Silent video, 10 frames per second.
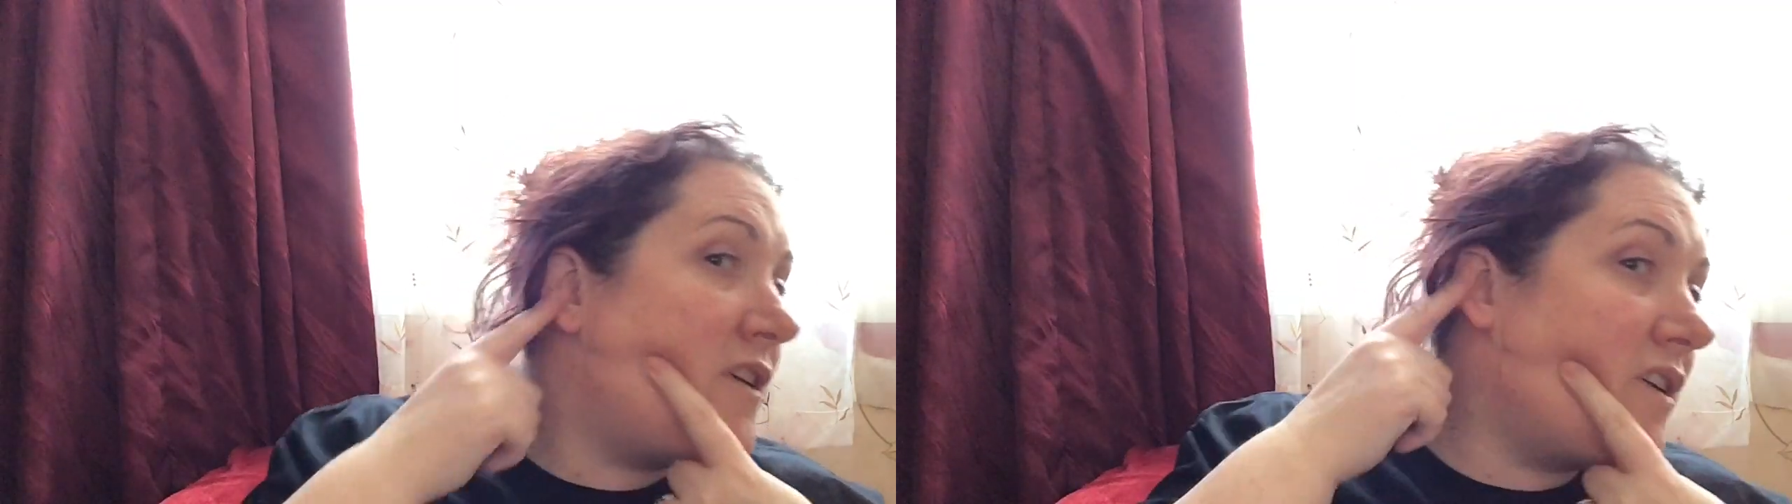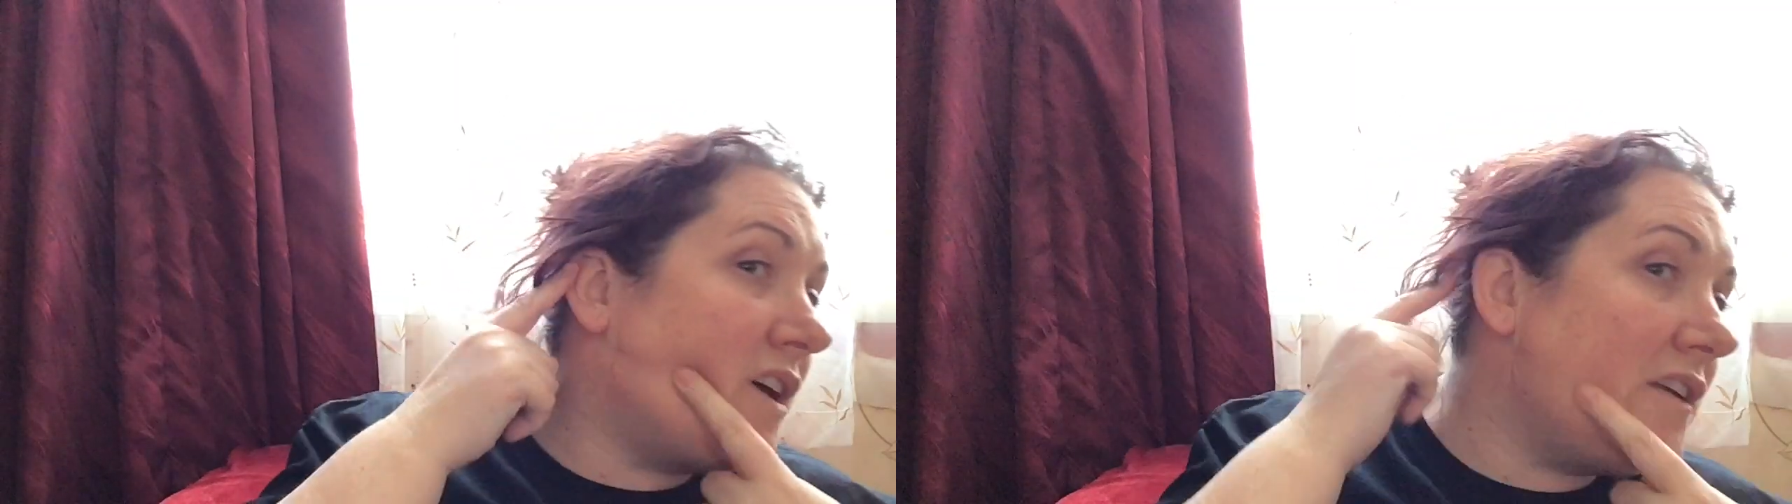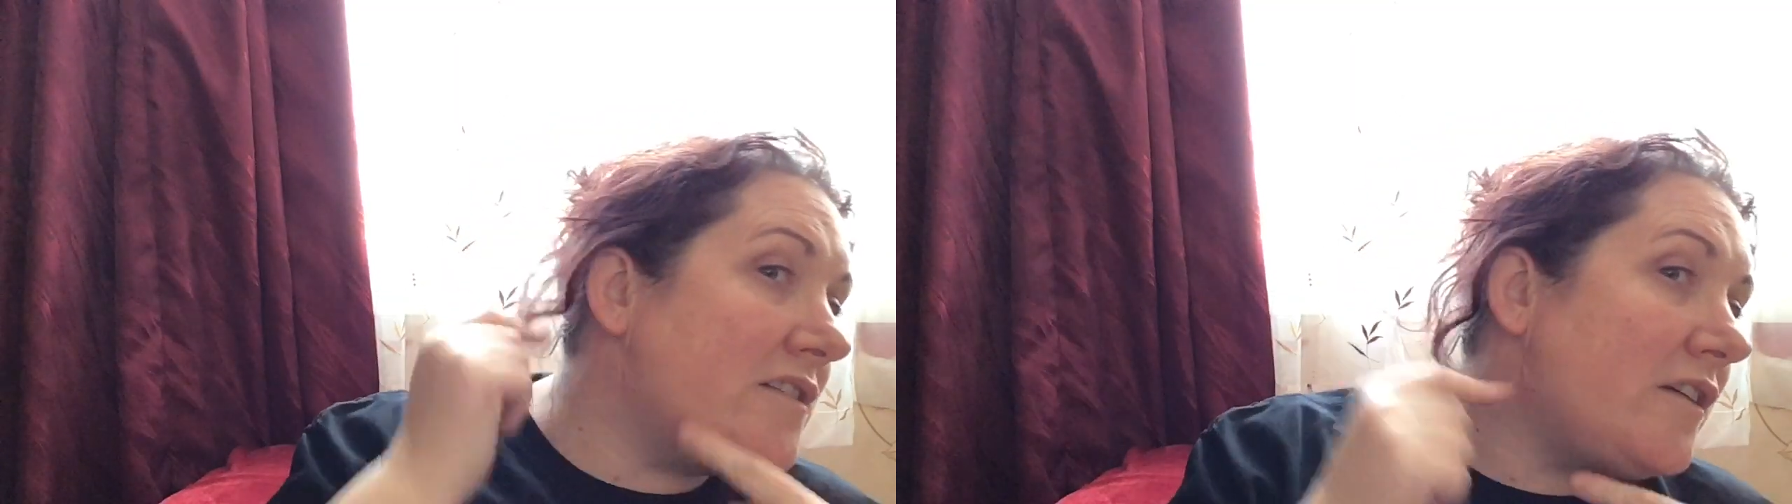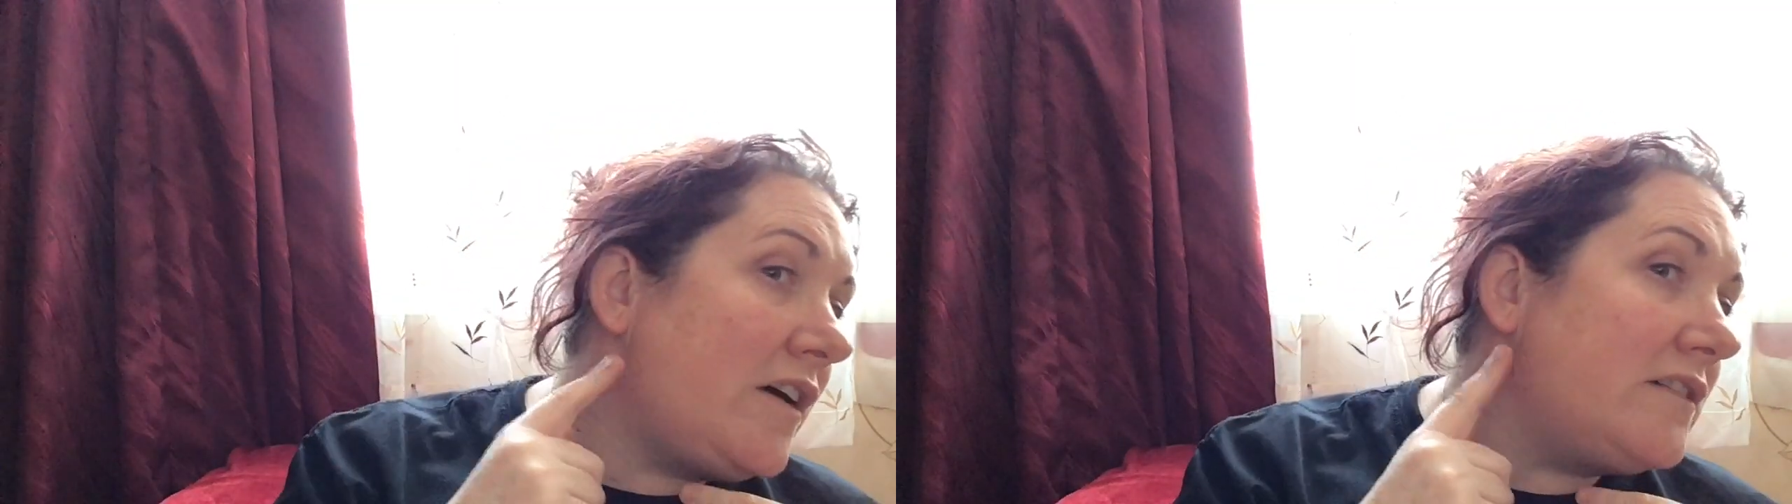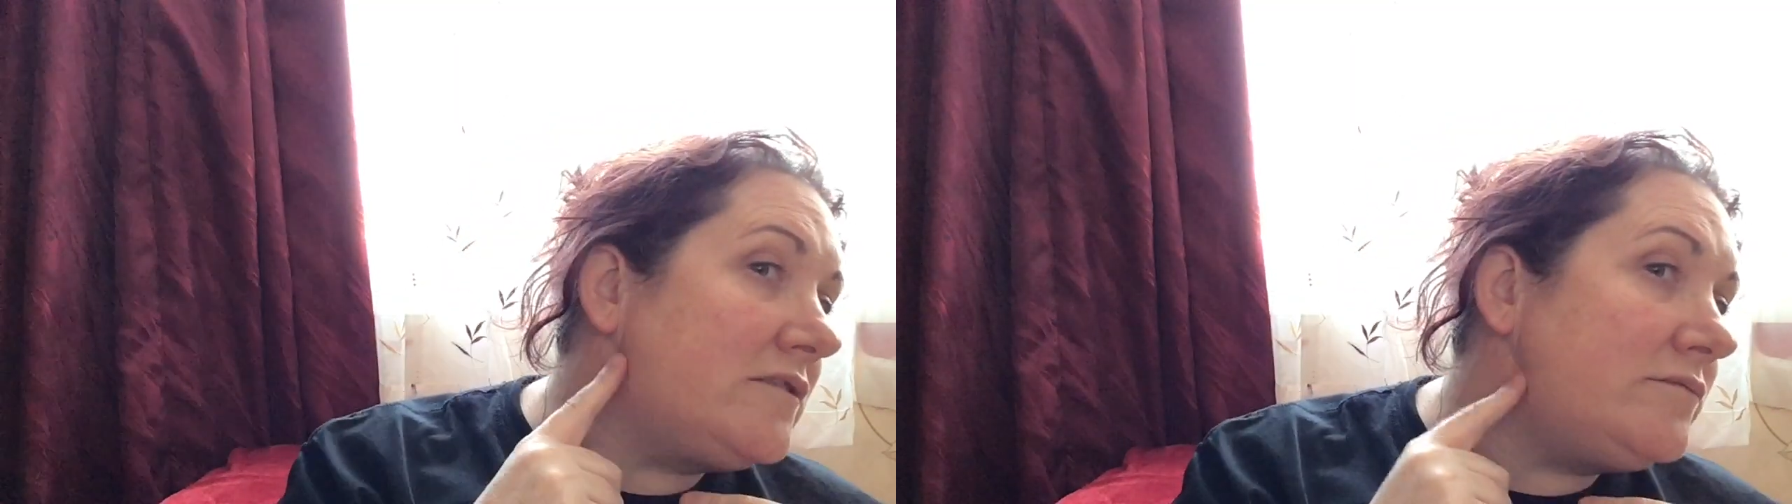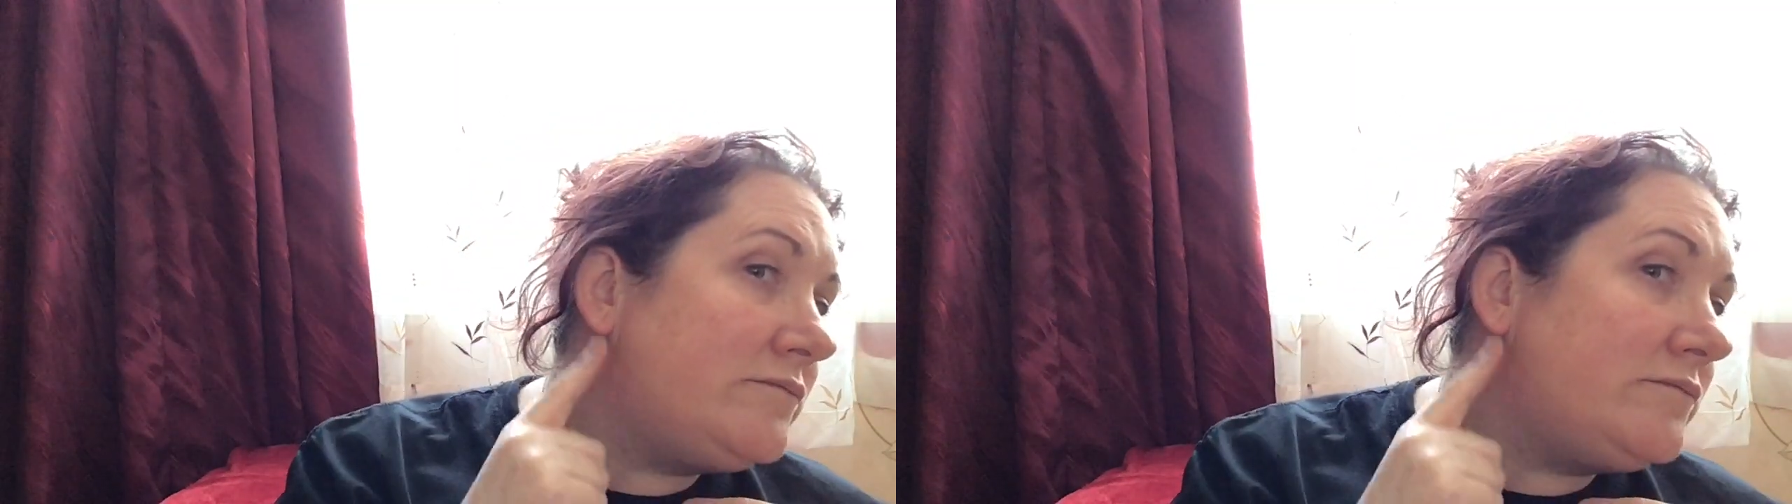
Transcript: you get this like